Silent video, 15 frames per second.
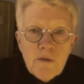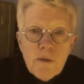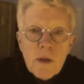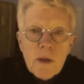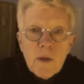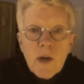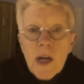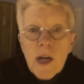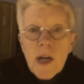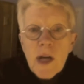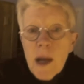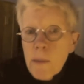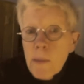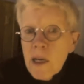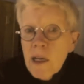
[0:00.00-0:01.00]
for their
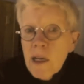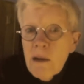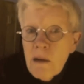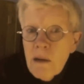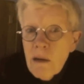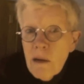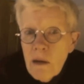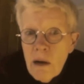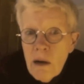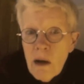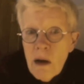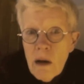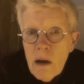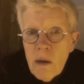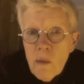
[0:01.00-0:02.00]
company.
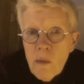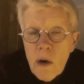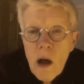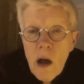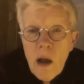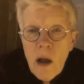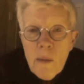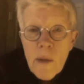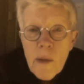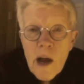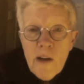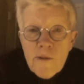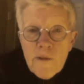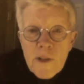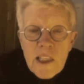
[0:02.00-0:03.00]
We're all
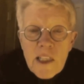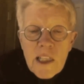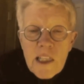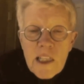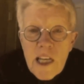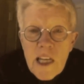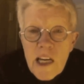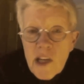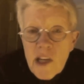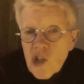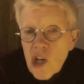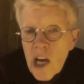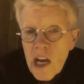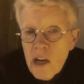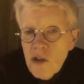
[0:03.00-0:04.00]
about facilitating
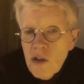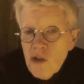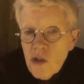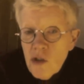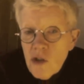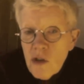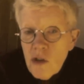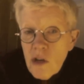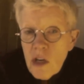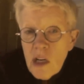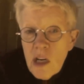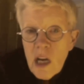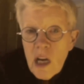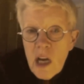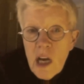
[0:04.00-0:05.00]
change,
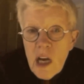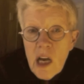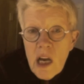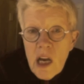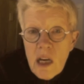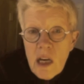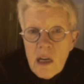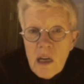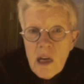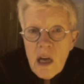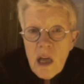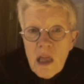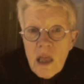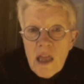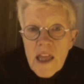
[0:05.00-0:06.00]
and
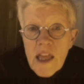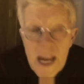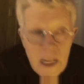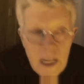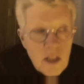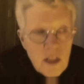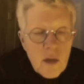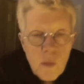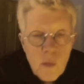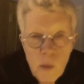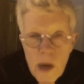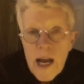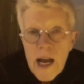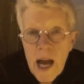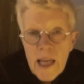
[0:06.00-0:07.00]
that's the
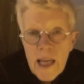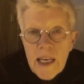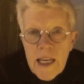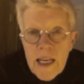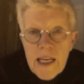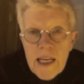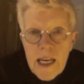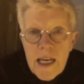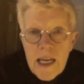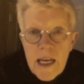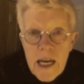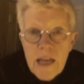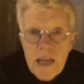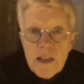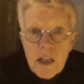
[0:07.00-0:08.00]
way I lead in
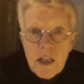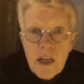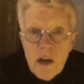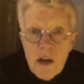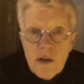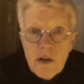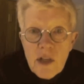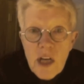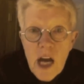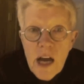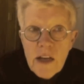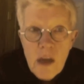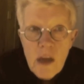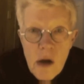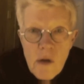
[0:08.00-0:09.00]
as a coach. I
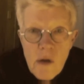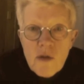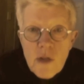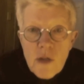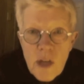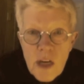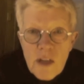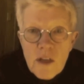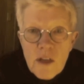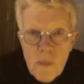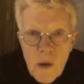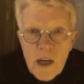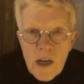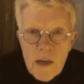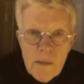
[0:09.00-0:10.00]
don't just
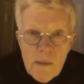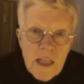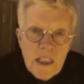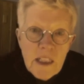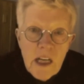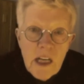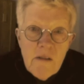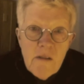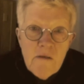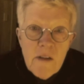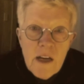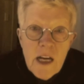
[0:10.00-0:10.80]
market myself